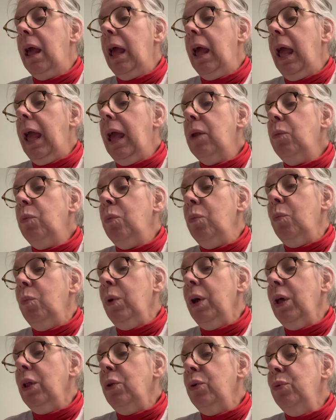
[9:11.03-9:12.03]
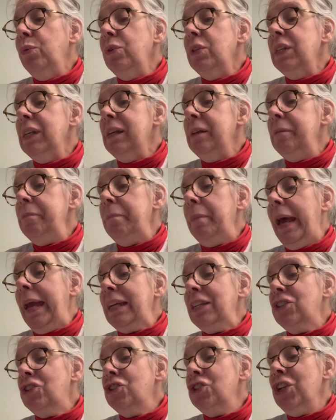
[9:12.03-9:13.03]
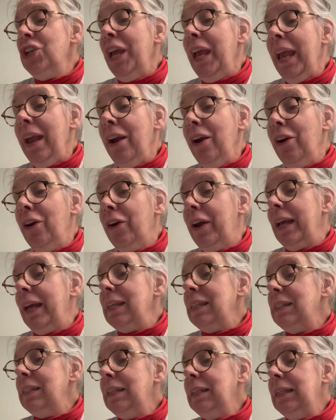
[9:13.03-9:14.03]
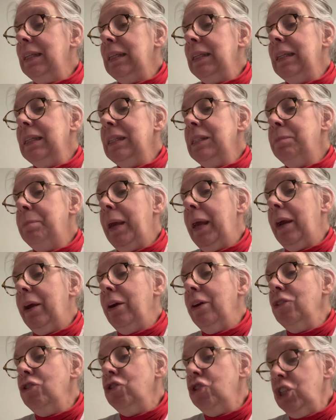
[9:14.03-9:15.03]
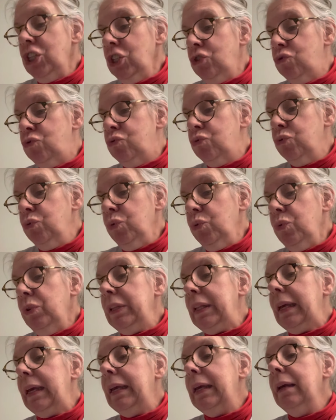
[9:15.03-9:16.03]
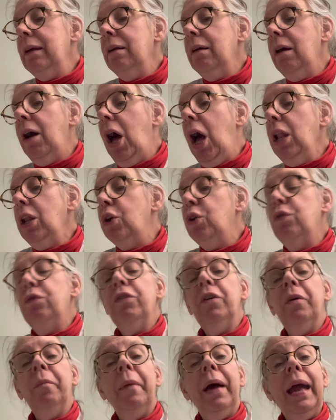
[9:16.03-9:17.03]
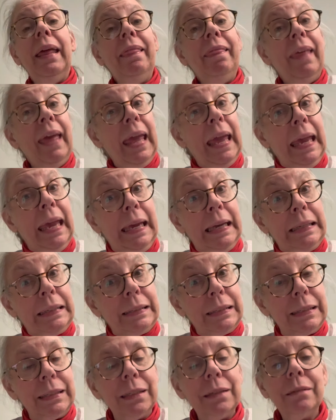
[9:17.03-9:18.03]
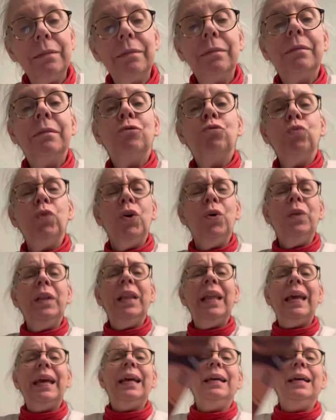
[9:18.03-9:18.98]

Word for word: And, well, who's in my chair? asked the littlest bear. She's drooling all over my things. Drooling.